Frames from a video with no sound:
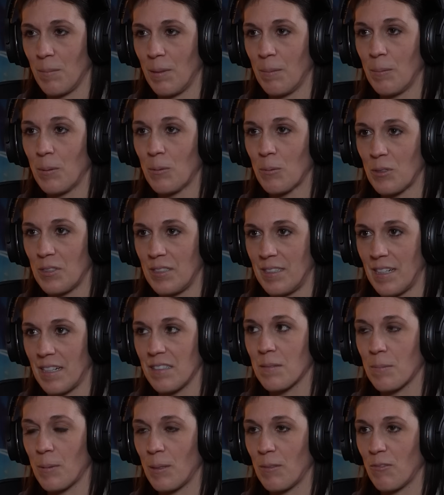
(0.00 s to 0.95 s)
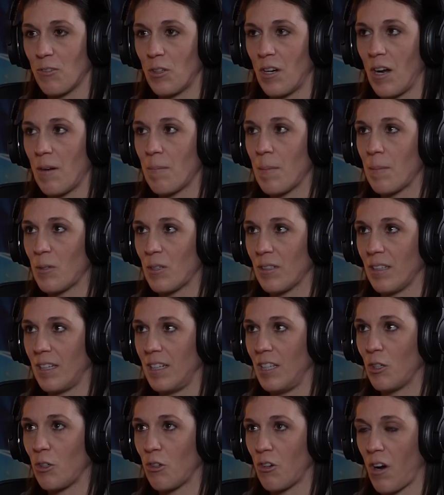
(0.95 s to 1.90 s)
And people were desperate for it. I remember a
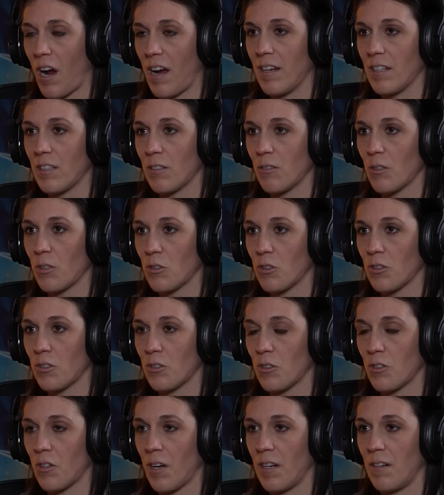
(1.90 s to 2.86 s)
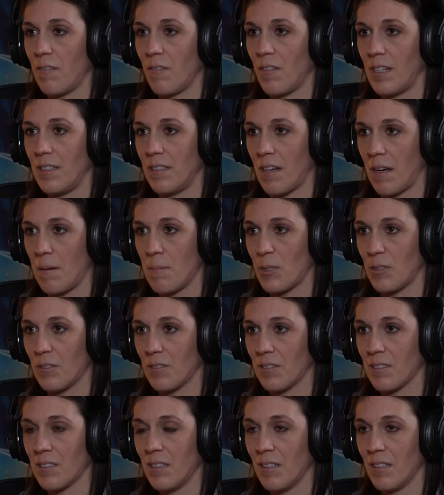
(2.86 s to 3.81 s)
lady crying in the grocery store trying to find
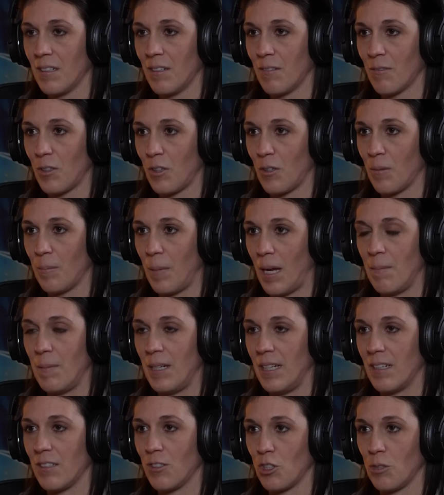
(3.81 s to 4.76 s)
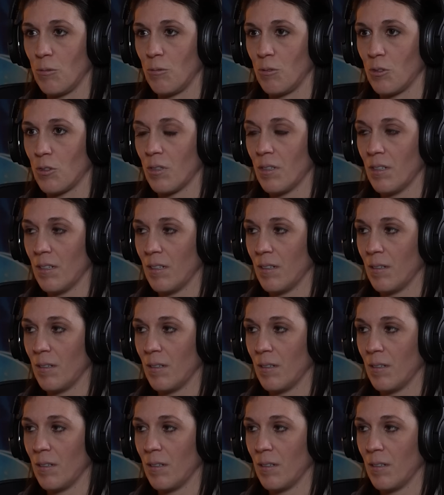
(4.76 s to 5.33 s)
diapers for her baby, and she was